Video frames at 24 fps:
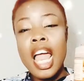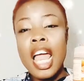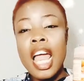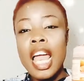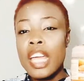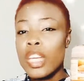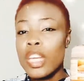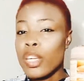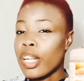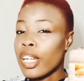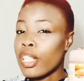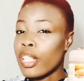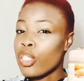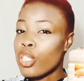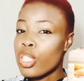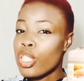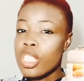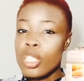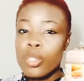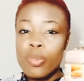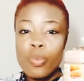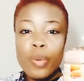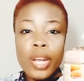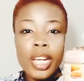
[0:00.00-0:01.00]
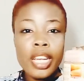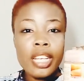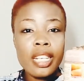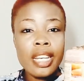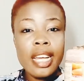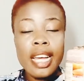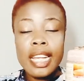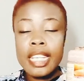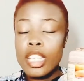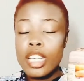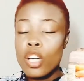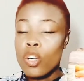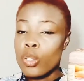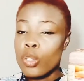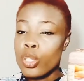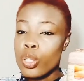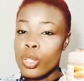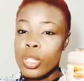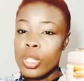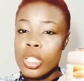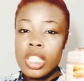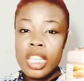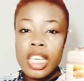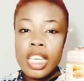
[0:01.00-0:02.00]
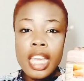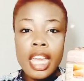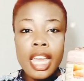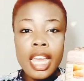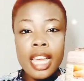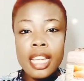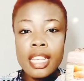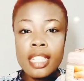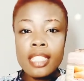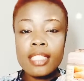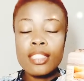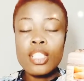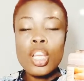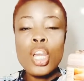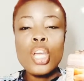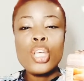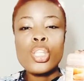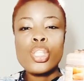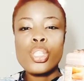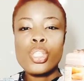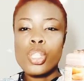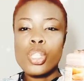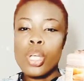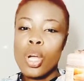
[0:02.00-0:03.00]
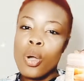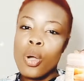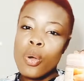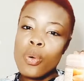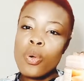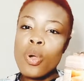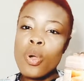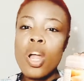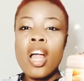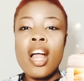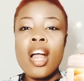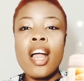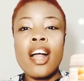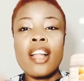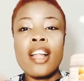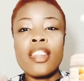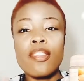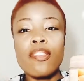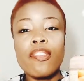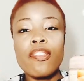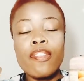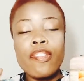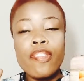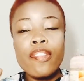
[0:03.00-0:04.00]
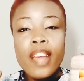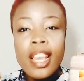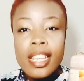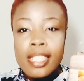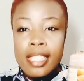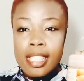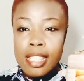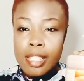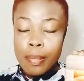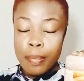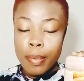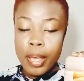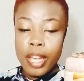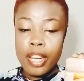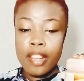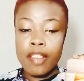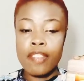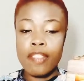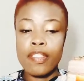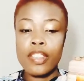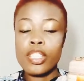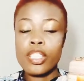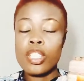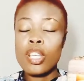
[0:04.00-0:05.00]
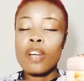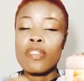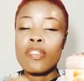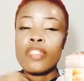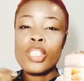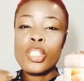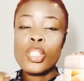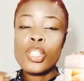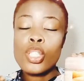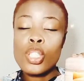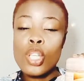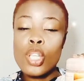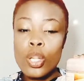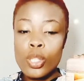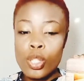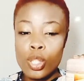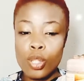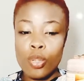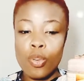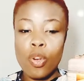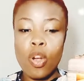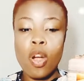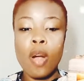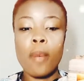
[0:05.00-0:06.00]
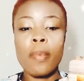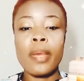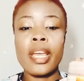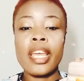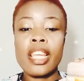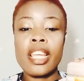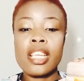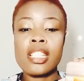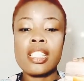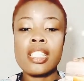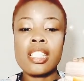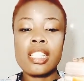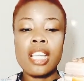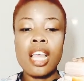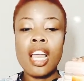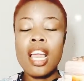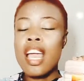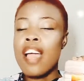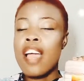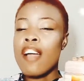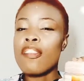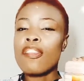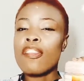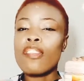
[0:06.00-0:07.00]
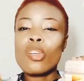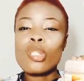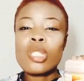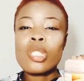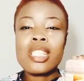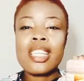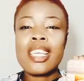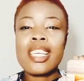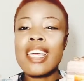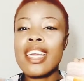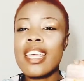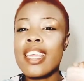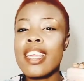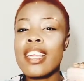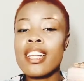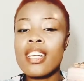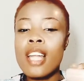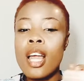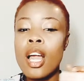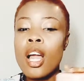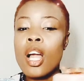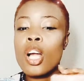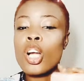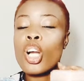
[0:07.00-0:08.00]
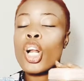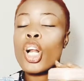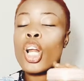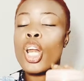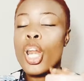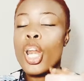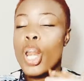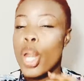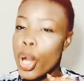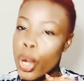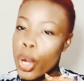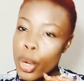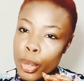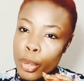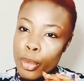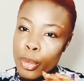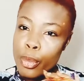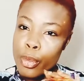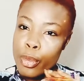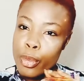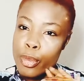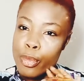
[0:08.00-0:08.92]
You can use it regularly on your skin. So the first benefit of this salt scrub is for skin glow.